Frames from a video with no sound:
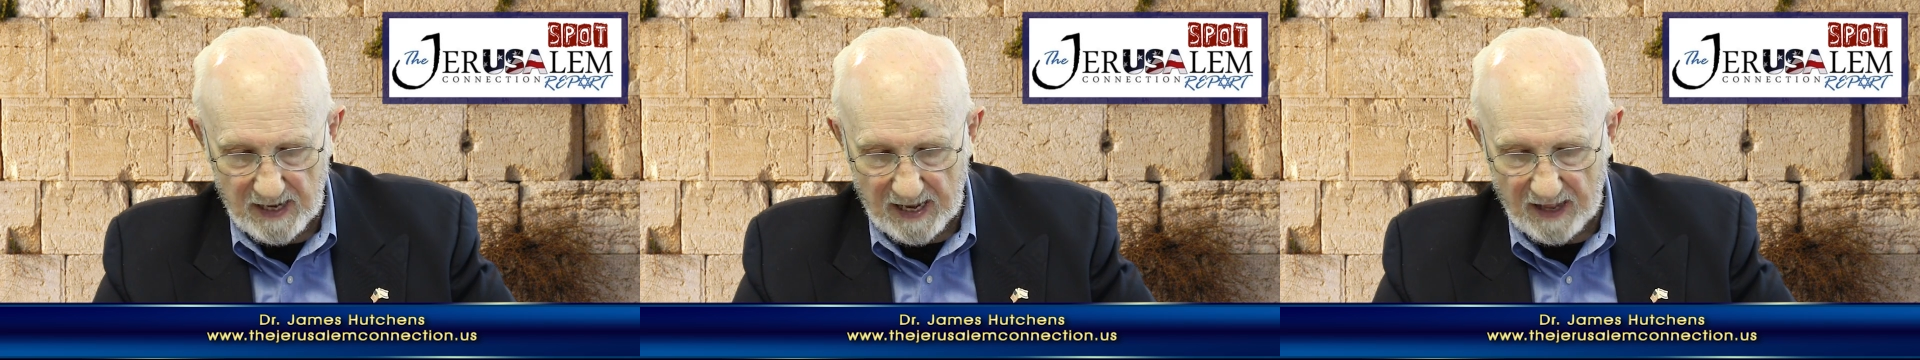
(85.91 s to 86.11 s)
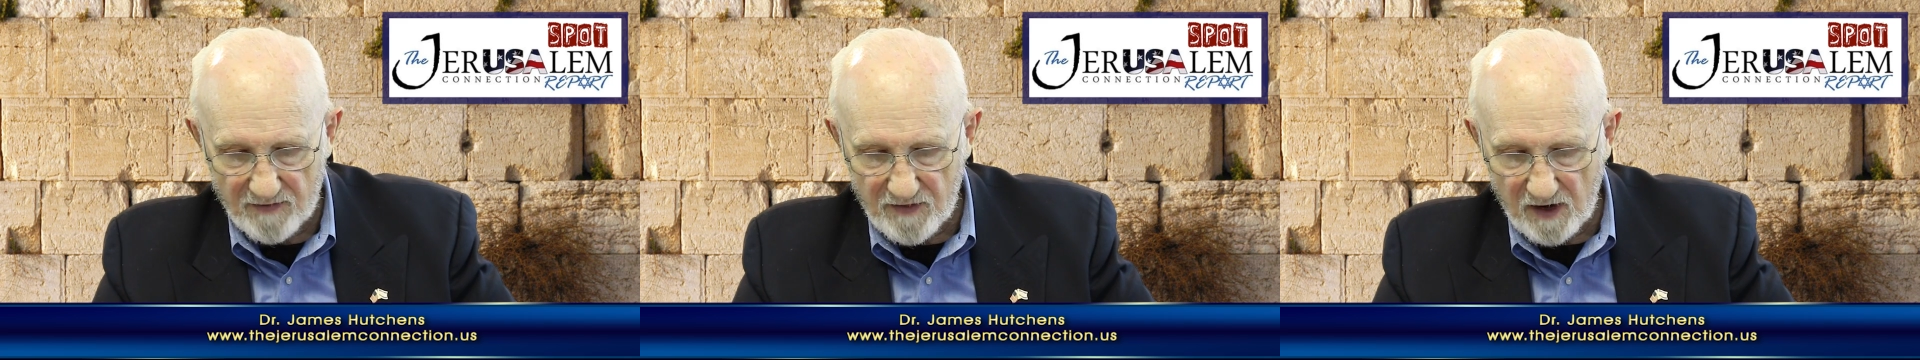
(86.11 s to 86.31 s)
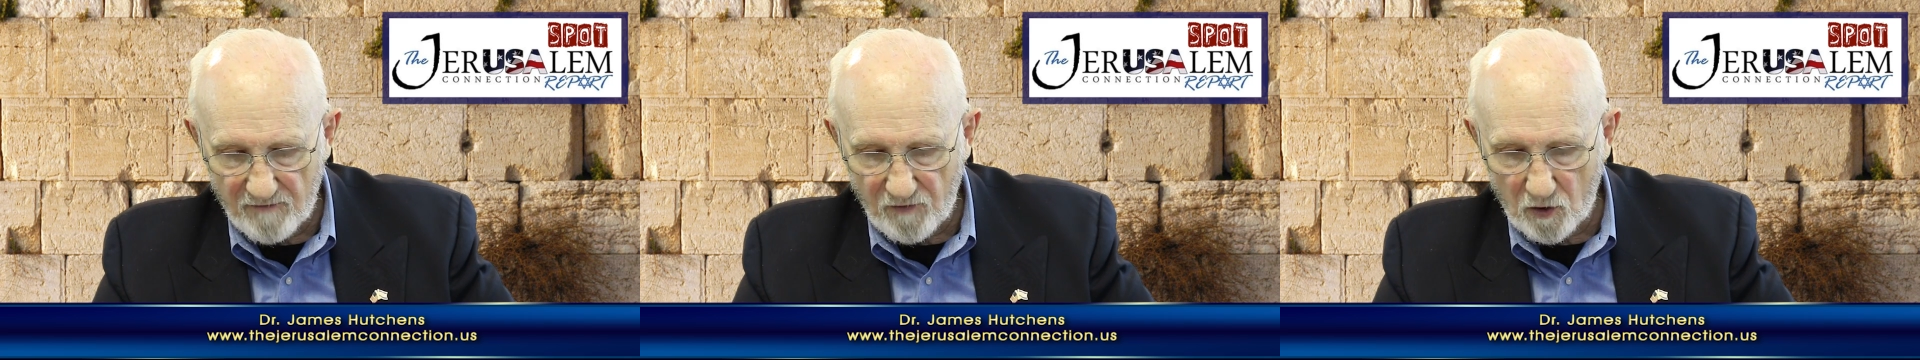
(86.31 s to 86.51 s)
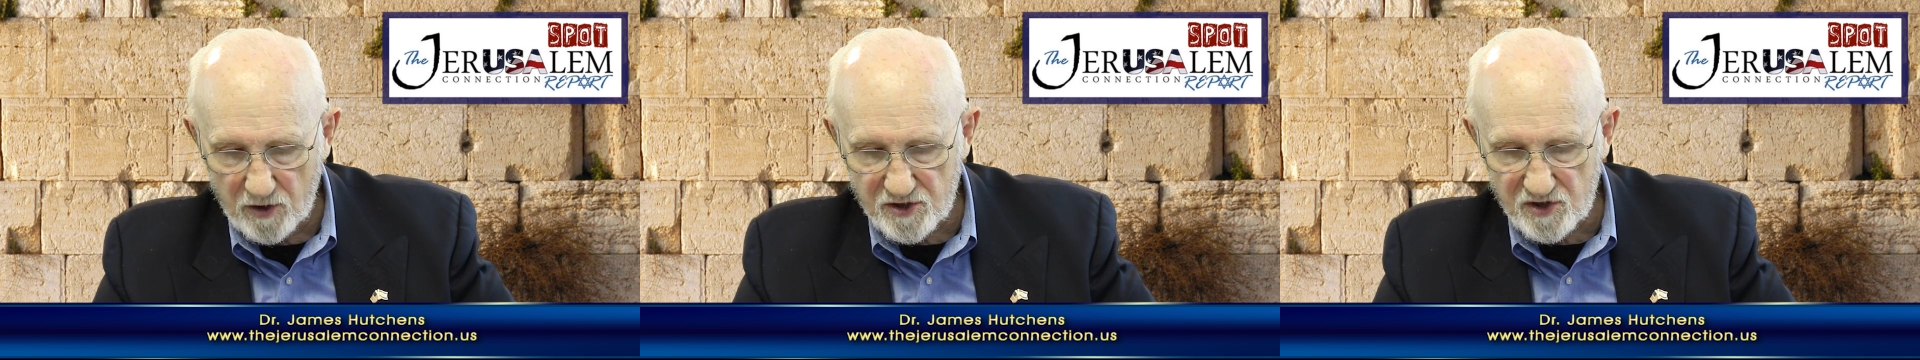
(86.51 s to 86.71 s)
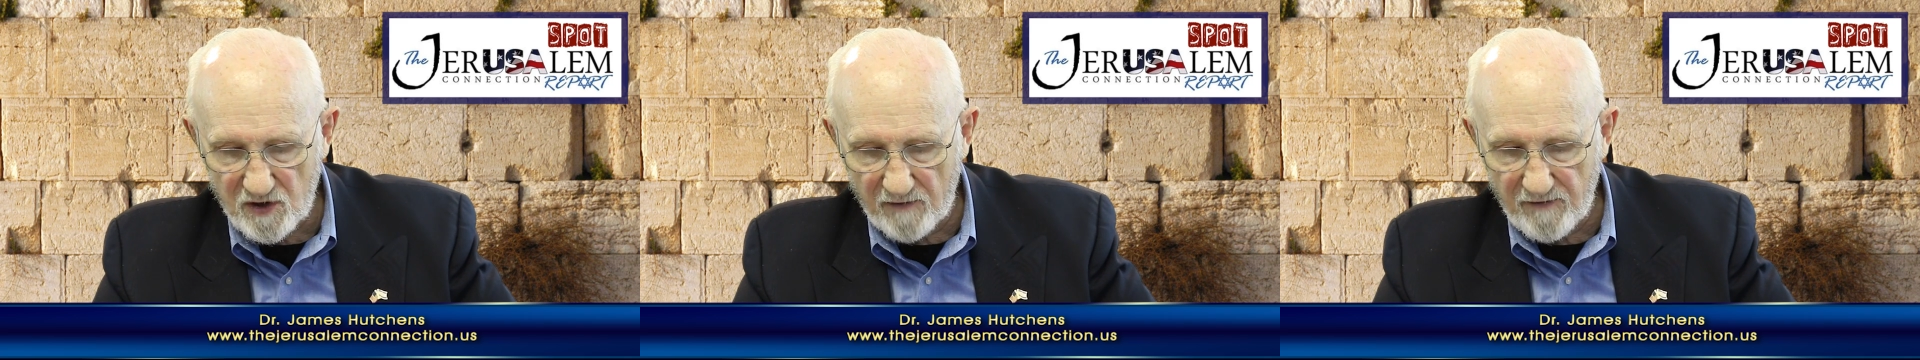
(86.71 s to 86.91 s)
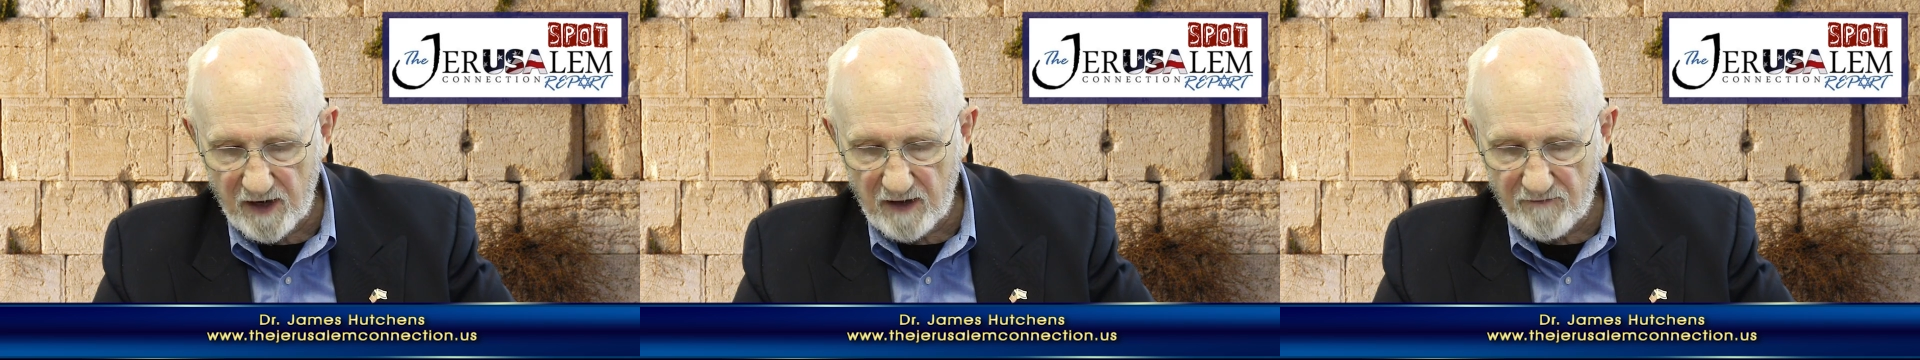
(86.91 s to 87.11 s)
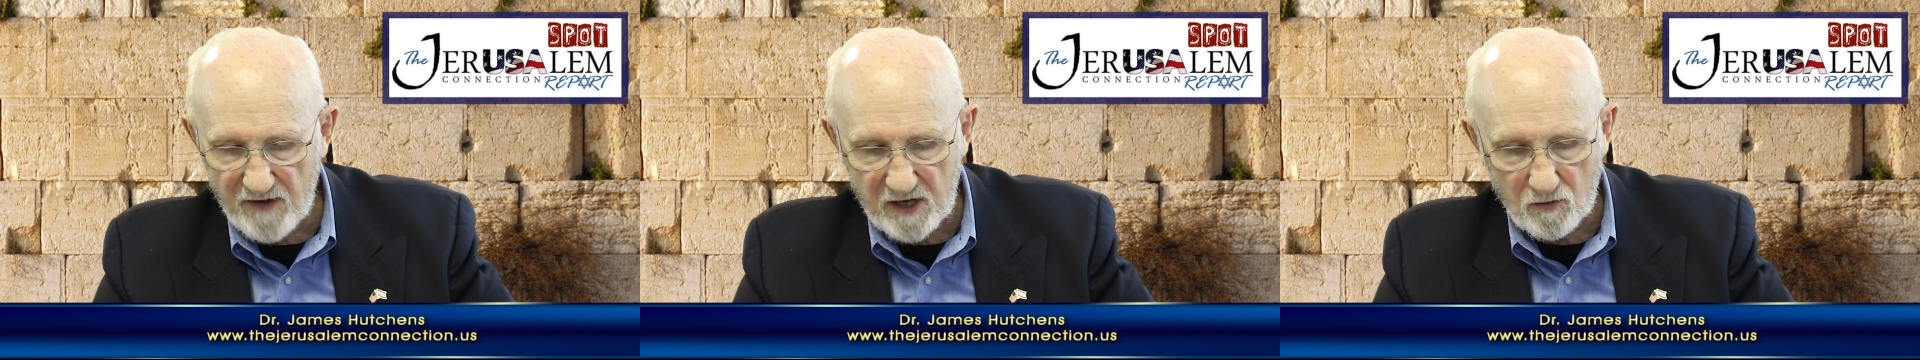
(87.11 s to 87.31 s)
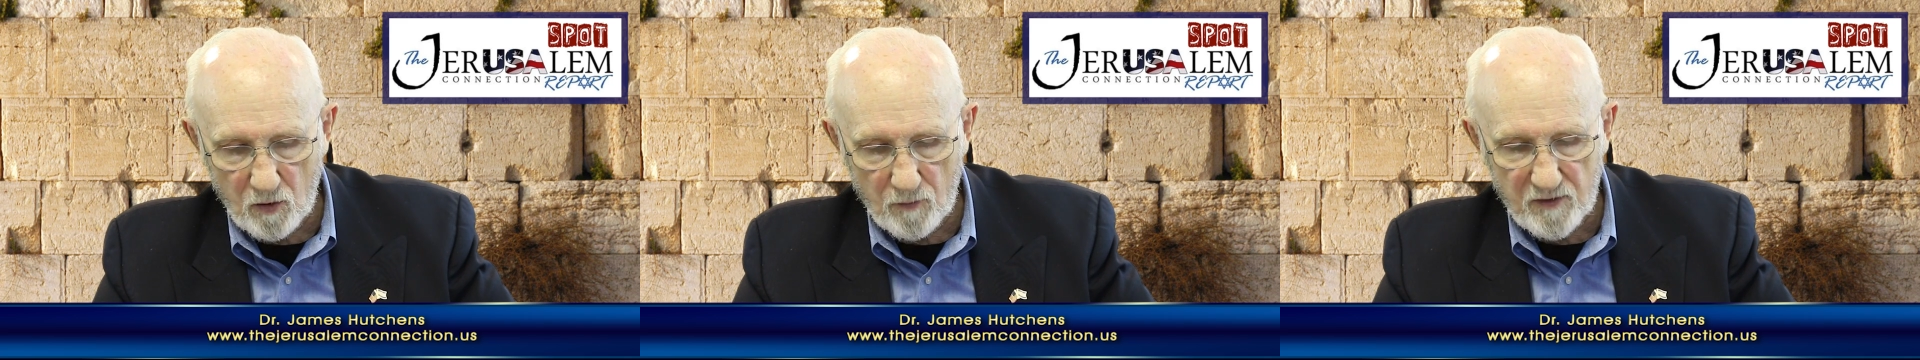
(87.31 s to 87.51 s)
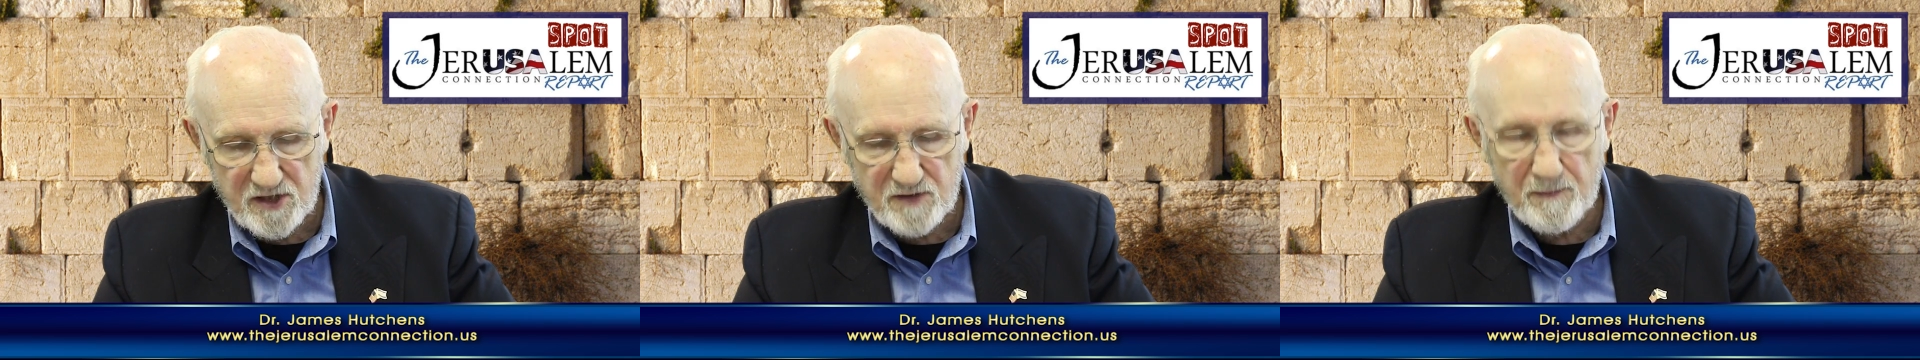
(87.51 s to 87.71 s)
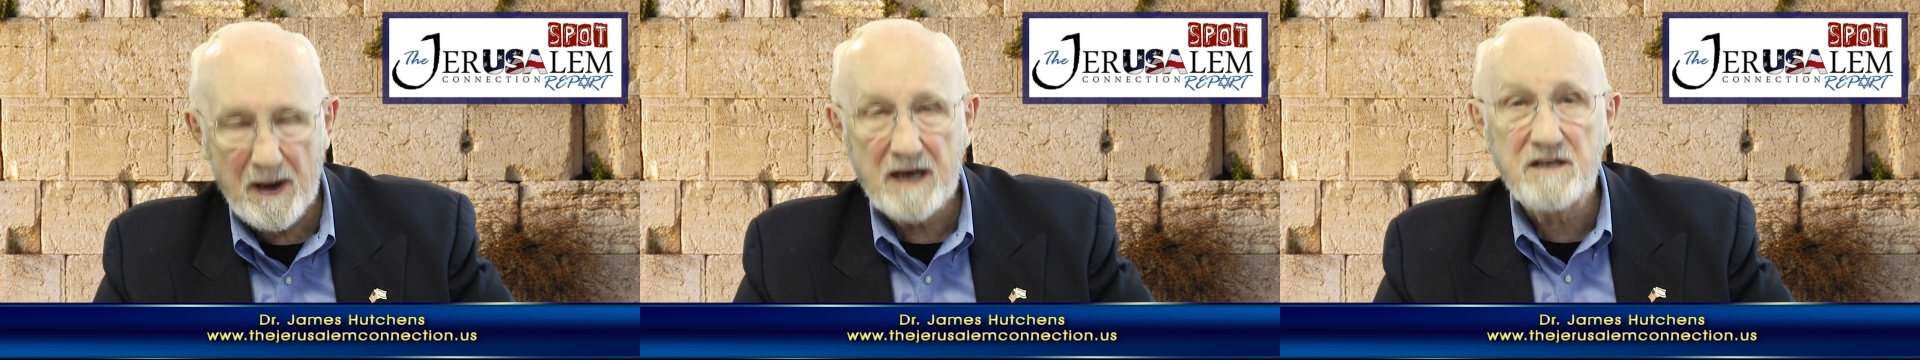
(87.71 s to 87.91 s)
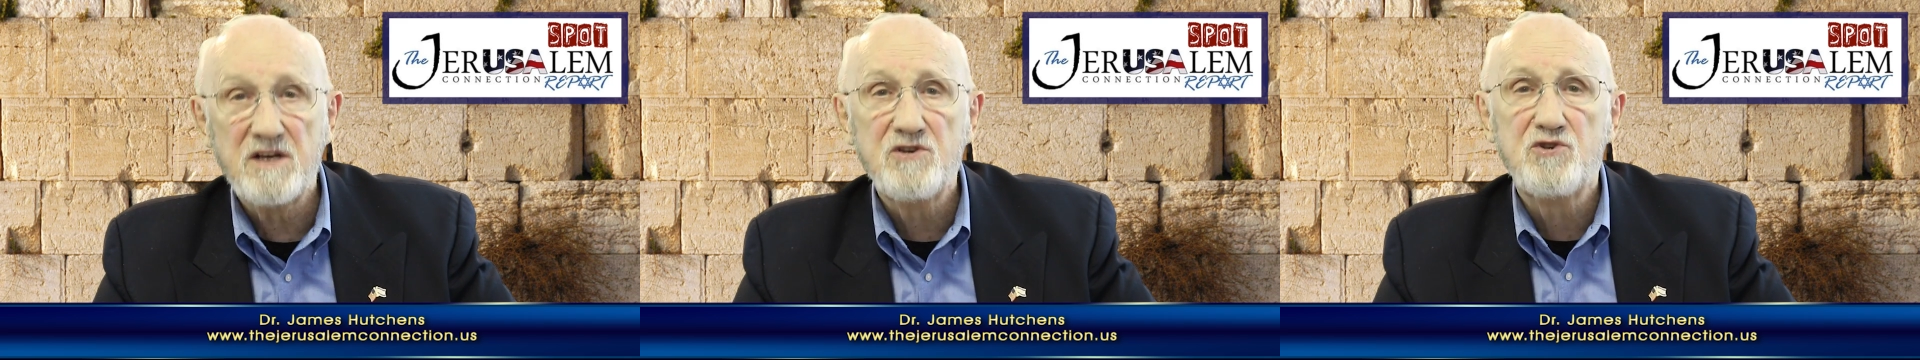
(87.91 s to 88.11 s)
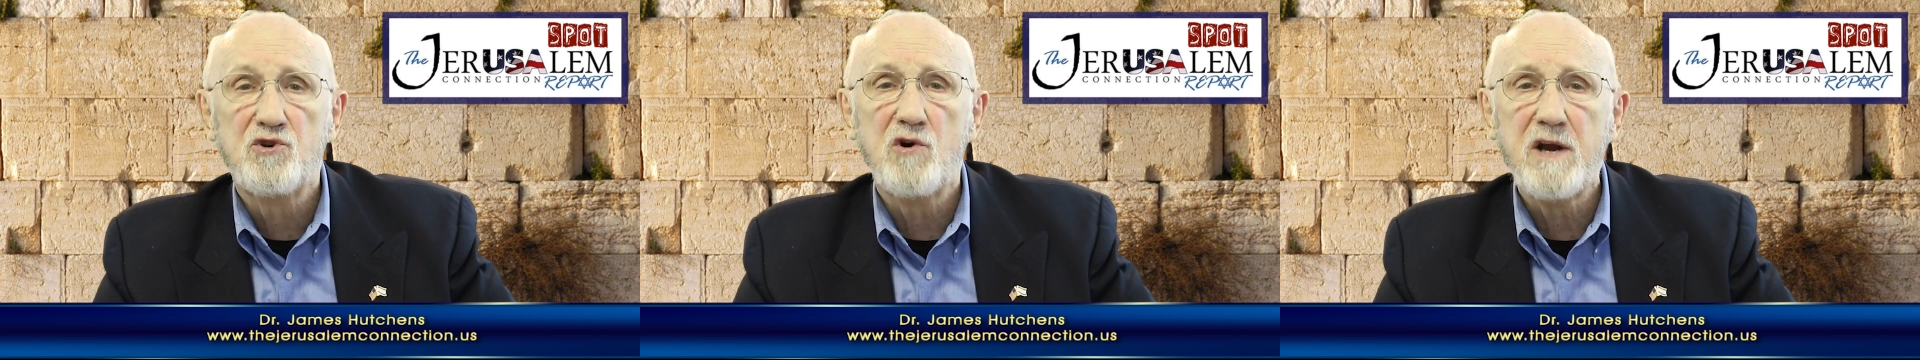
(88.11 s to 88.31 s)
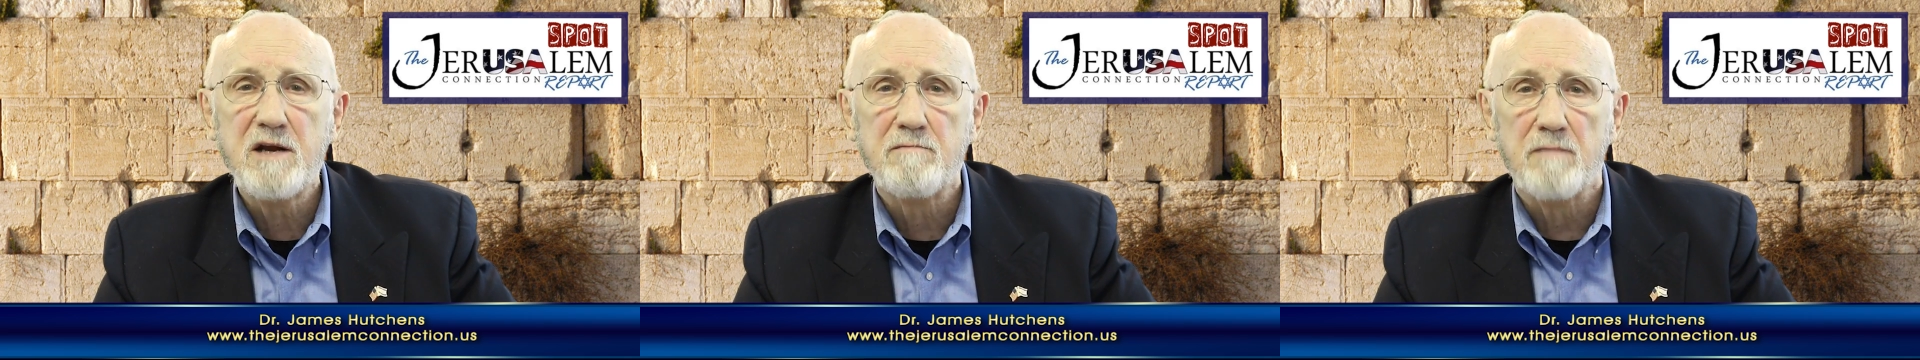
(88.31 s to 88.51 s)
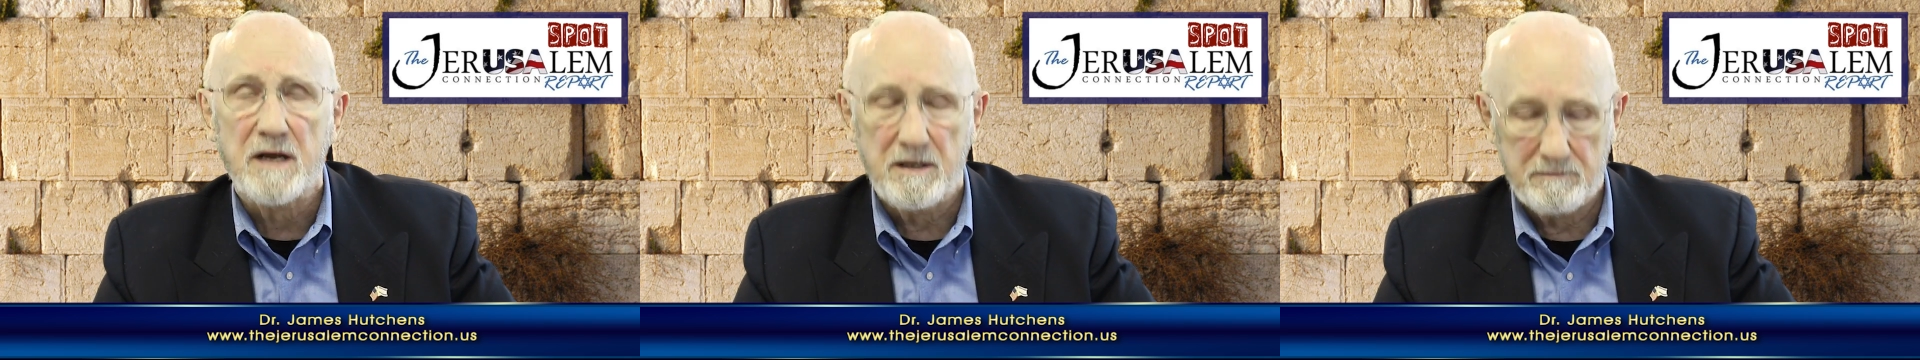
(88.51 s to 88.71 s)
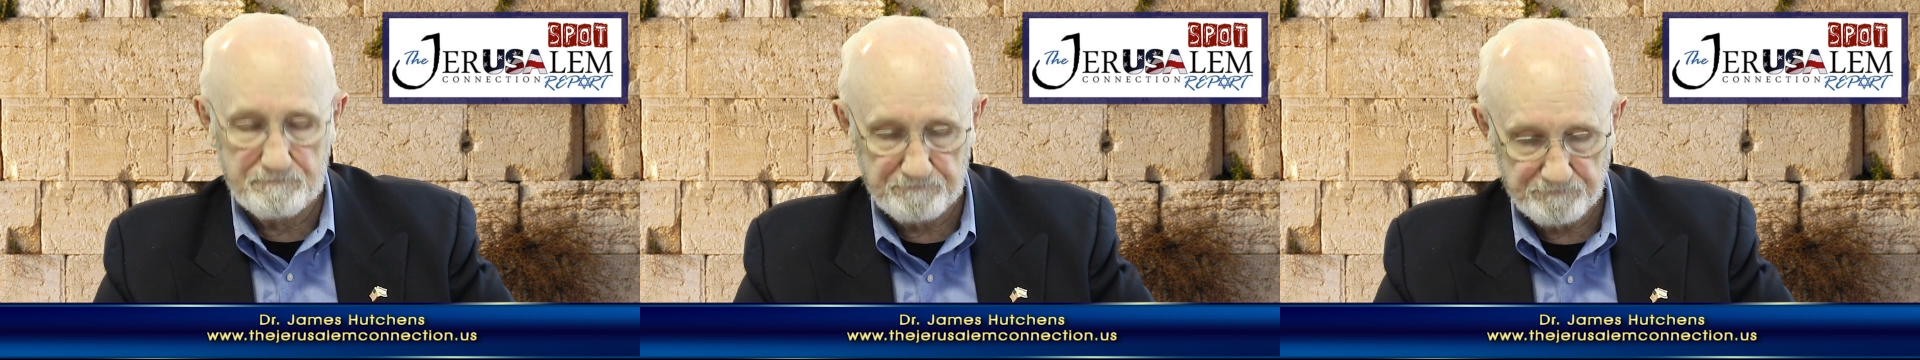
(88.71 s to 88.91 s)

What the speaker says: and therefore deserving of equal respect and treatment.